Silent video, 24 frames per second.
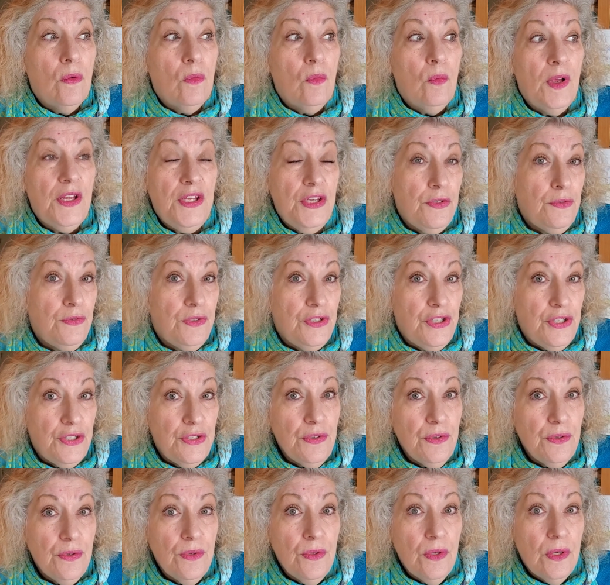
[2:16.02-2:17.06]
When you
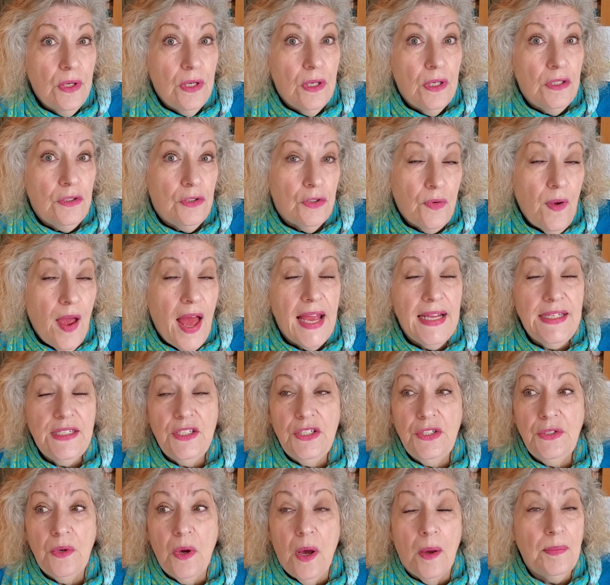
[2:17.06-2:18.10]
do try
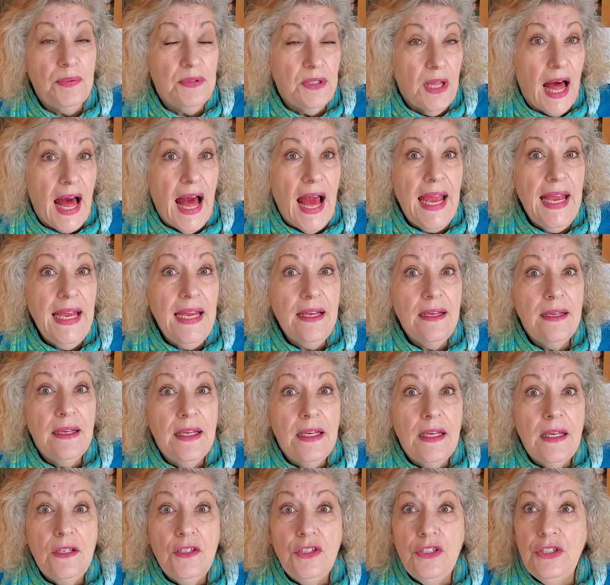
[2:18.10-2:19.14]
to apply
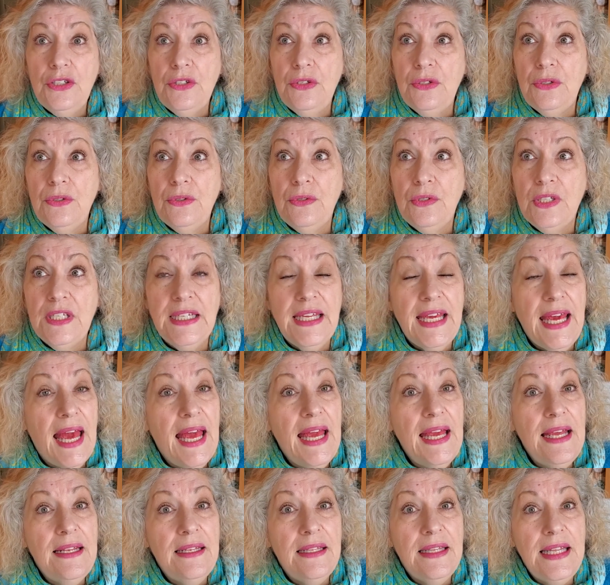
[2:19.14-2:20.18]
to
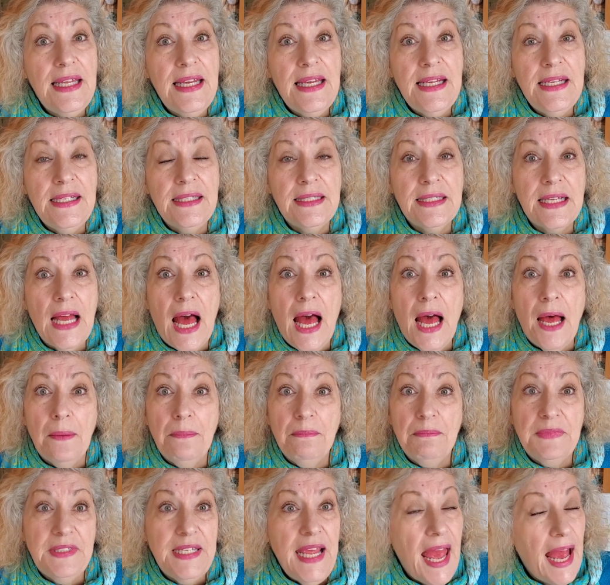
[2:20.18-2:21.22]
get these
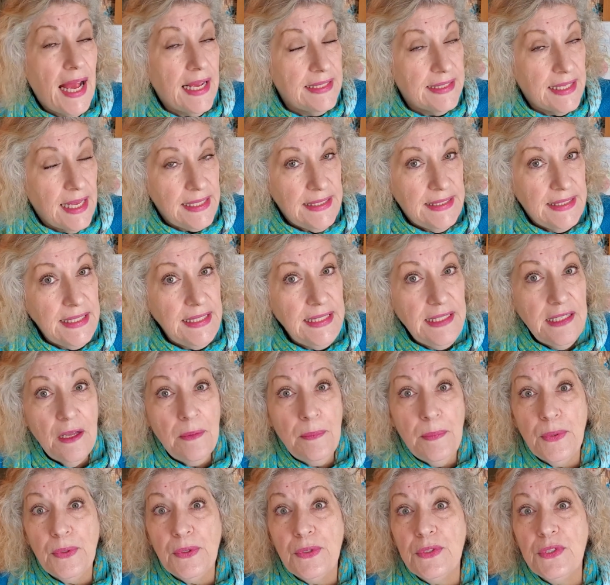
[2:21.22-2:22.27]
tax ID
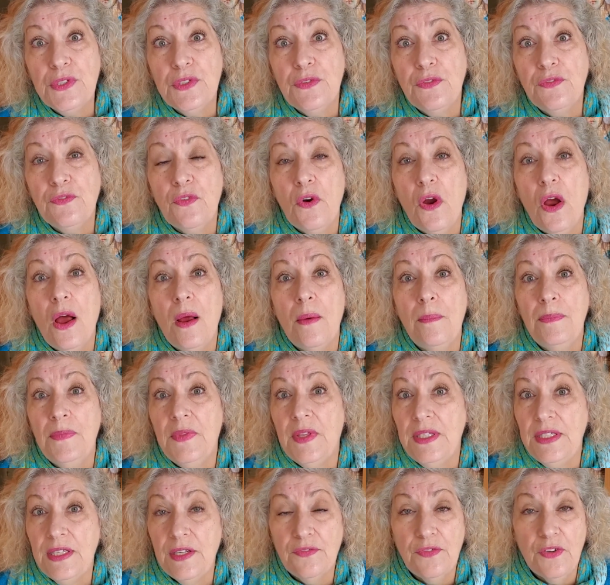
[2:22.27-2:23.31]
numbers from
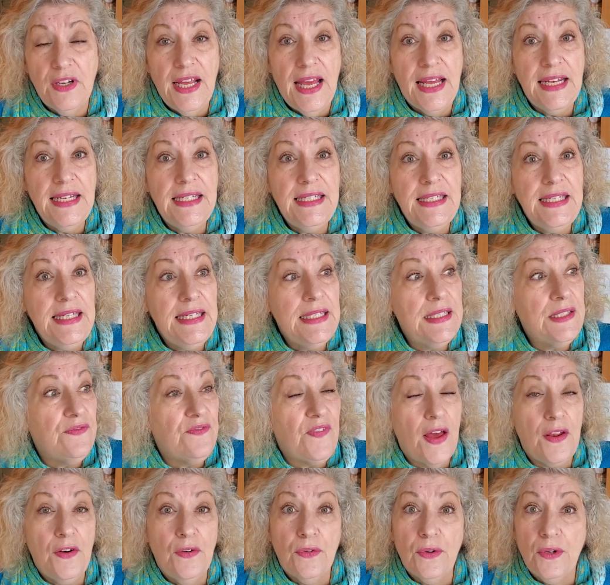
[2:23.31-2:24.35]
the different entities,
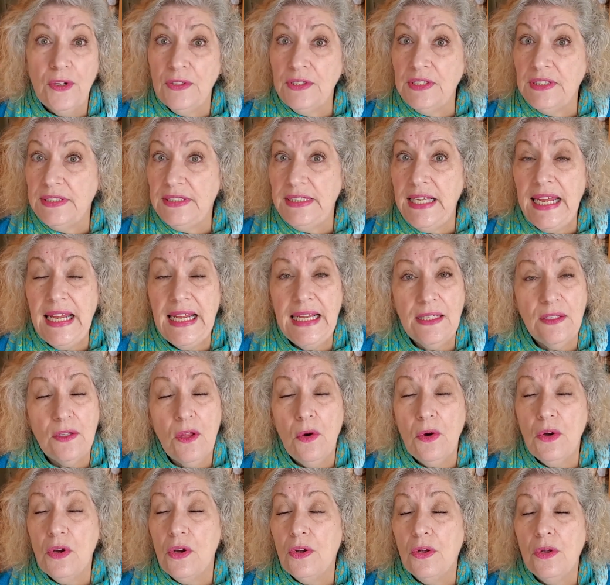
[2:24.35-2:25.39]
federal, state,
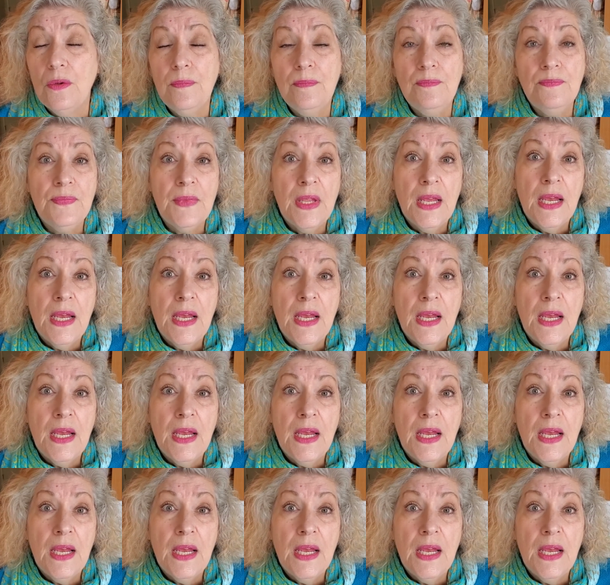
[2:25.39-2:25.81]
local,